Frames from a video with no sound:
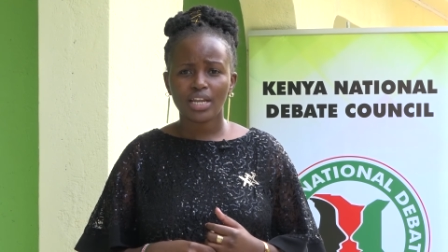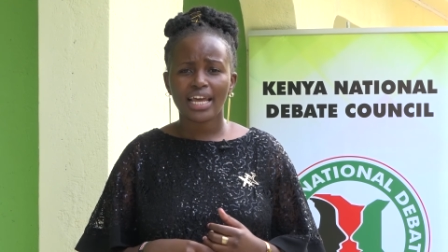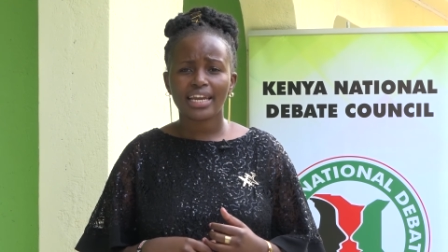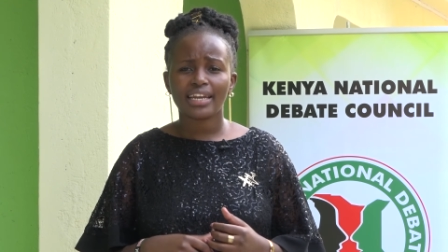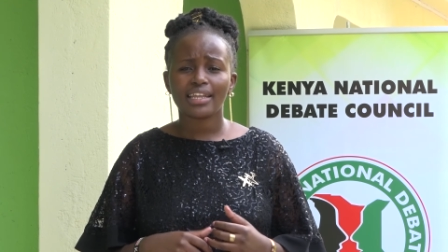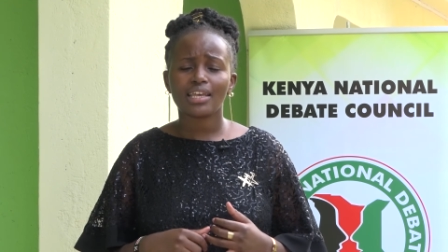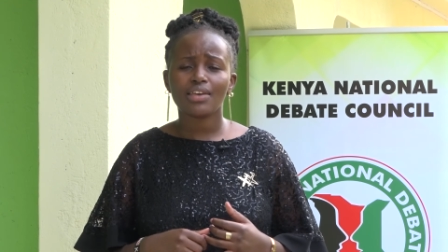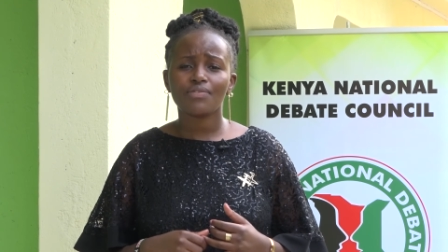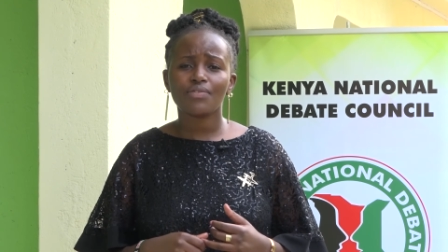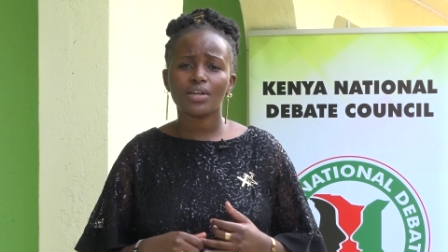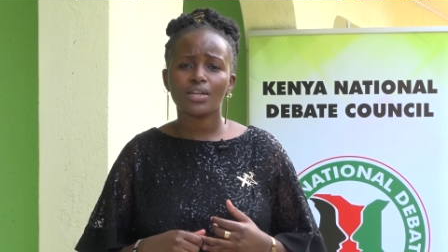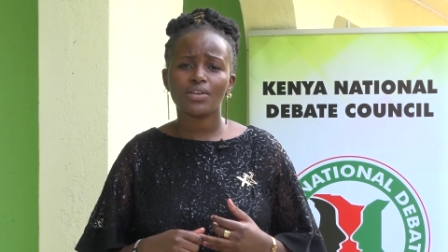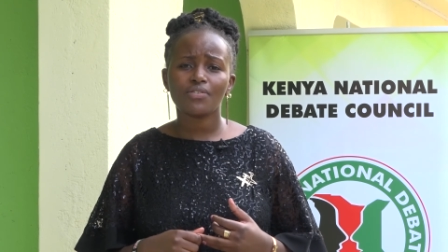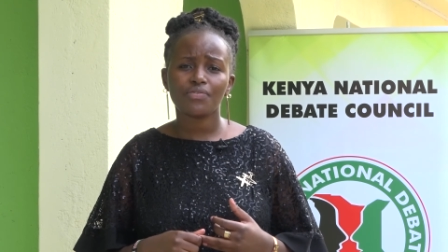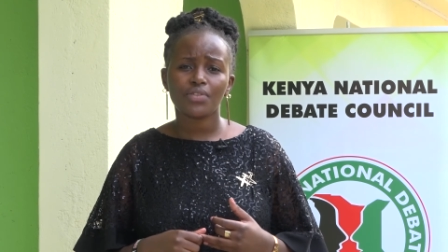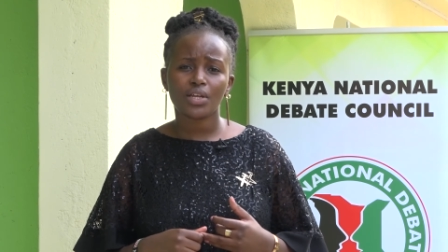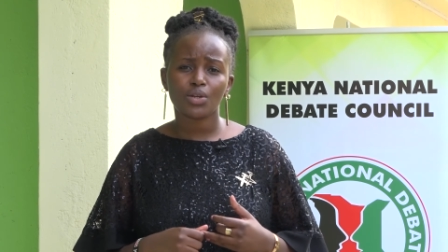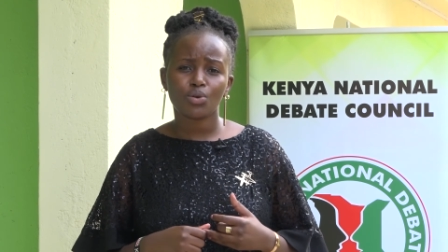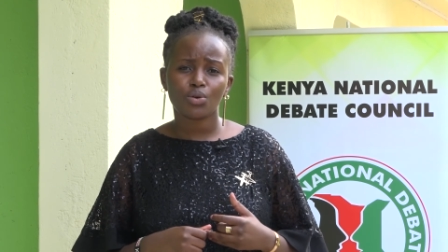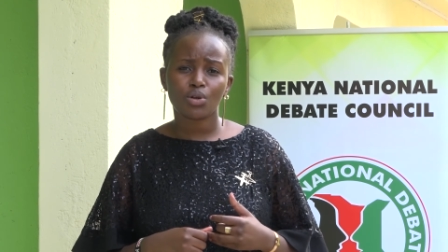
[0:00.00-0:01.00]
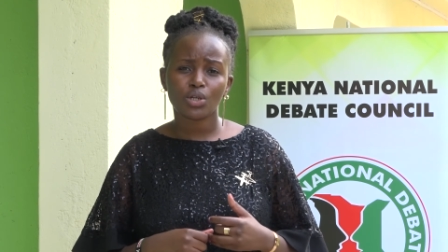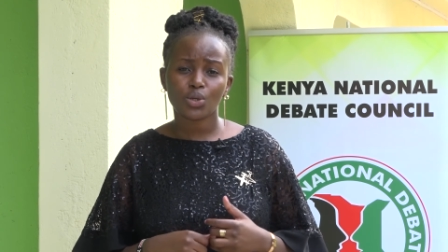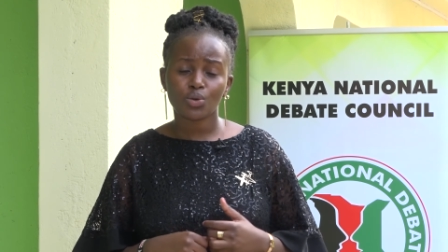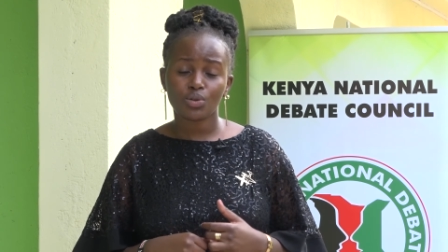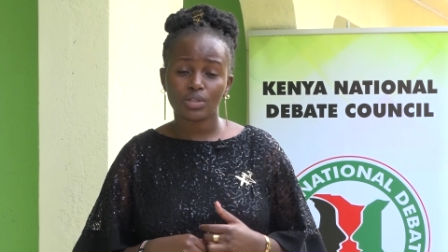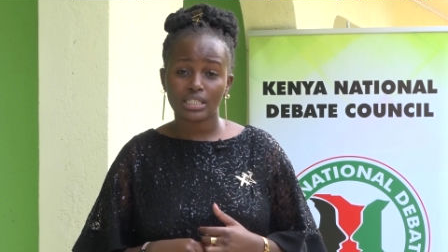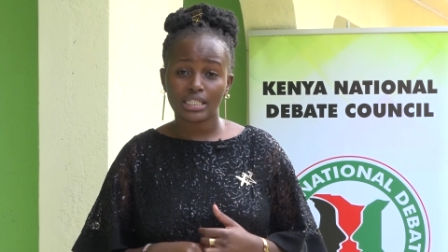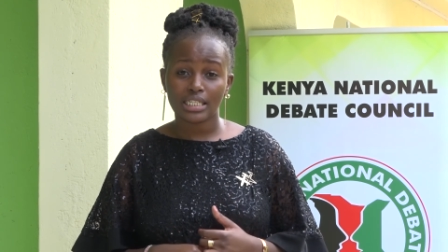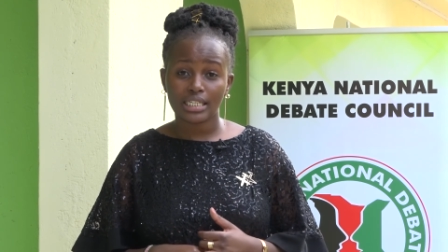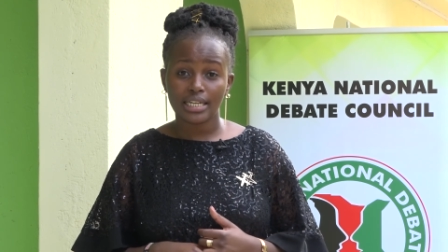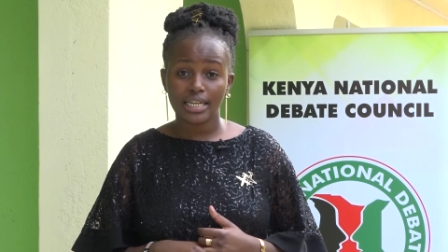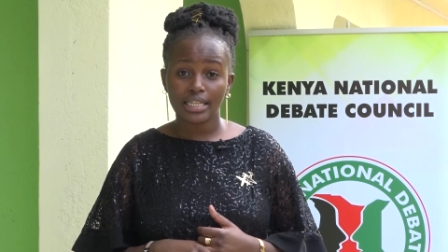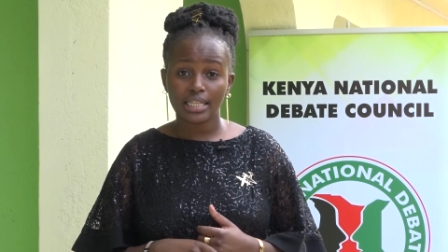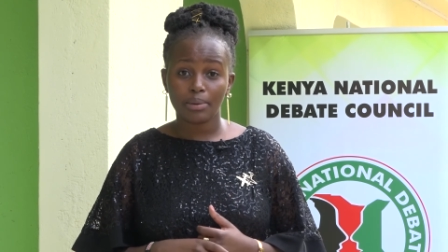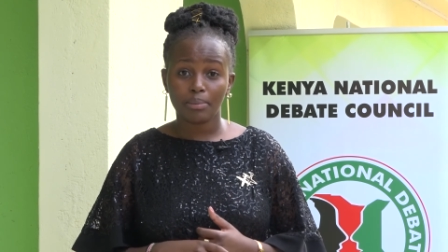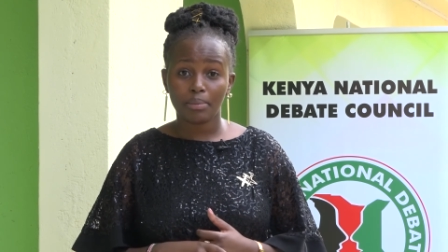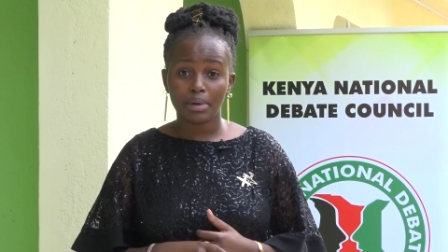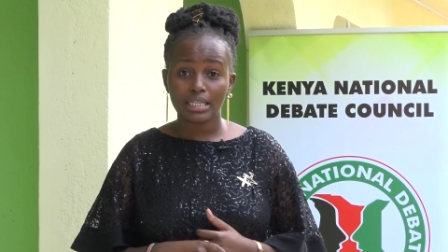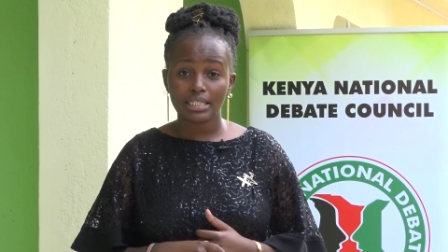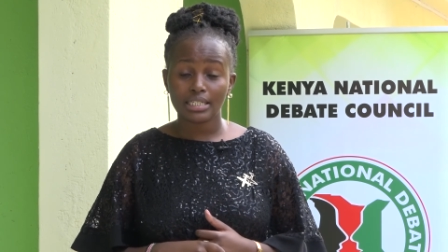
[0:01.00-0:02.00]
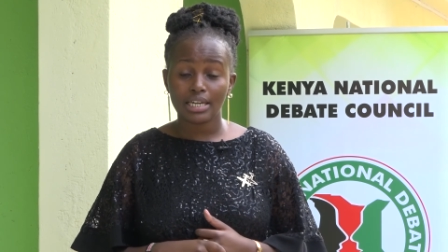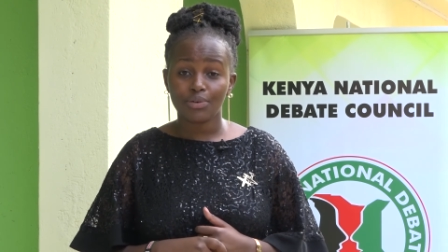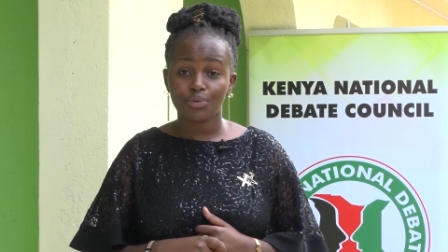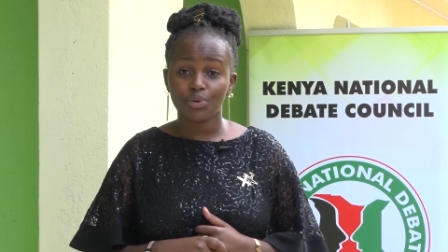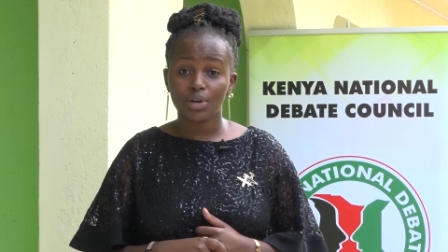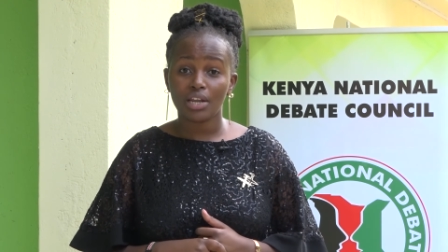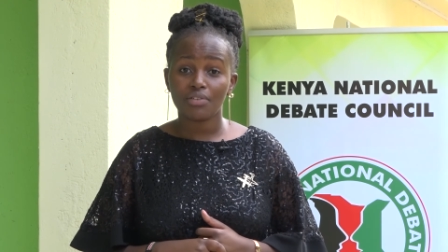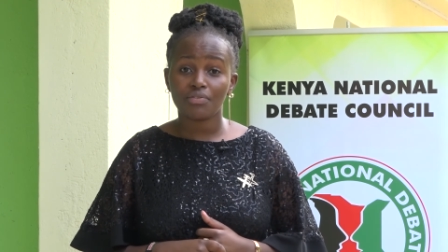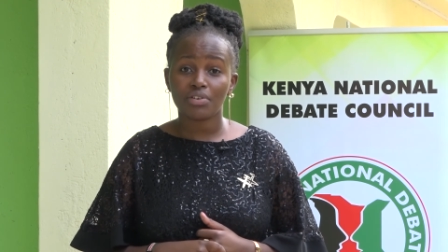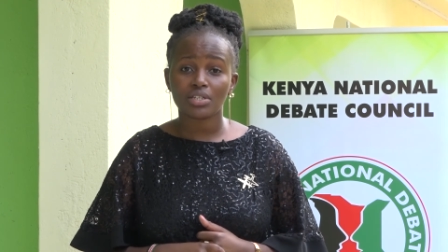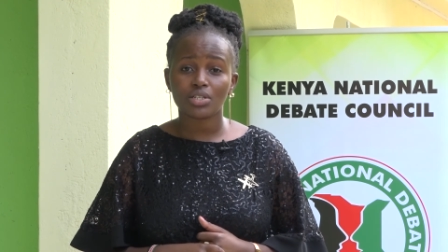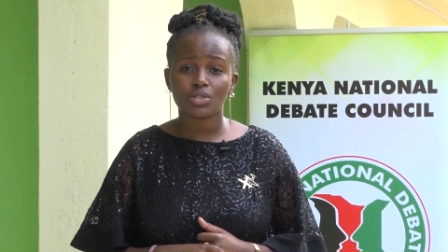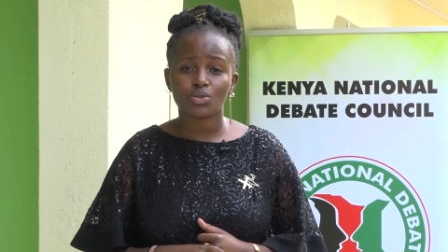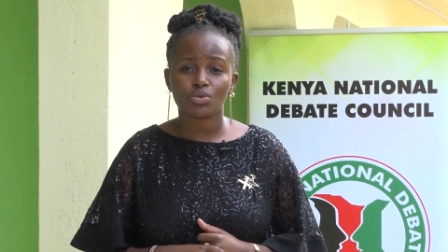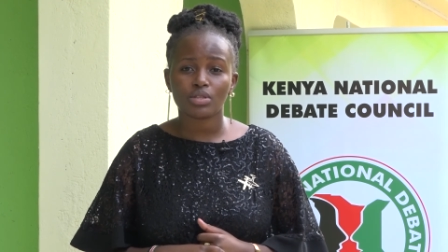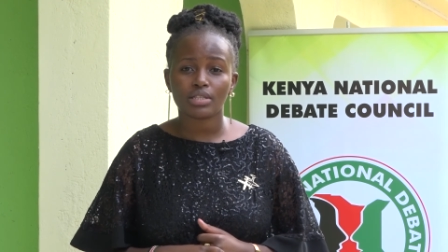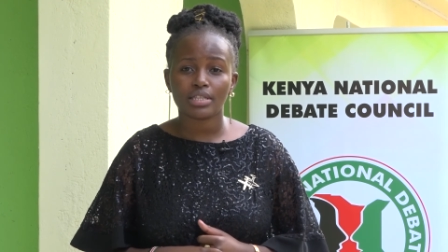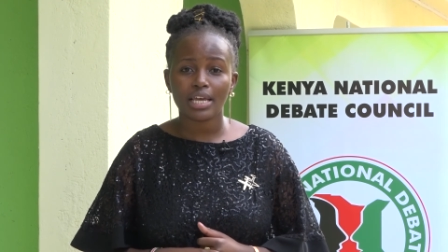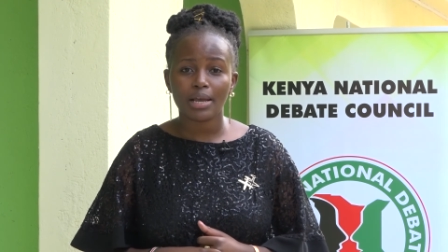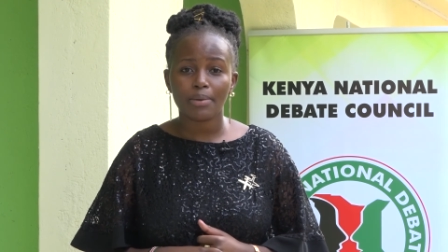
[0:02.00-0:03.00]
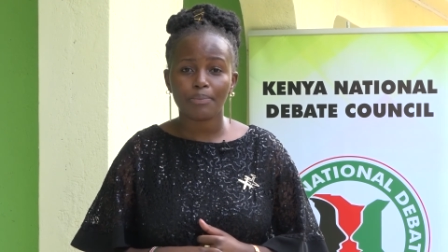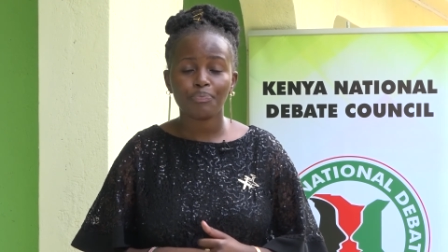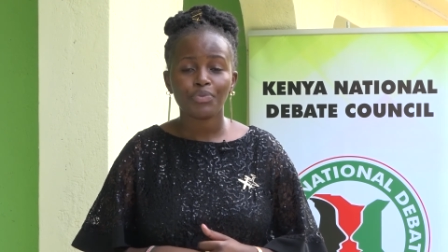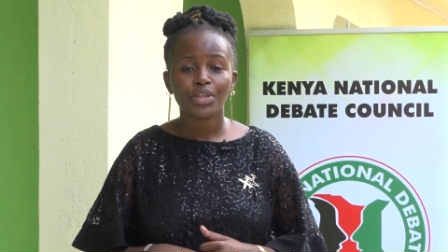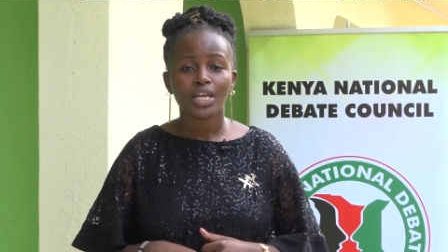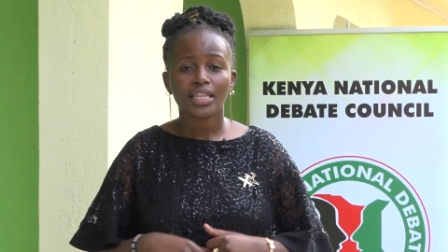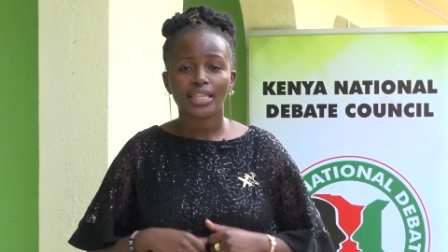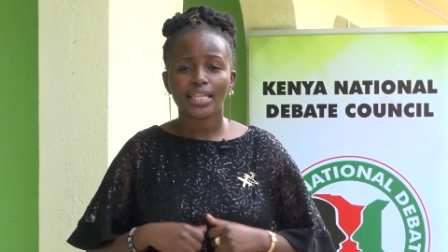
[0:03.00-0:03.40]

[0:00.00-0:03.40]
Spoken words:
and even if they do not consider the matter relevant to them,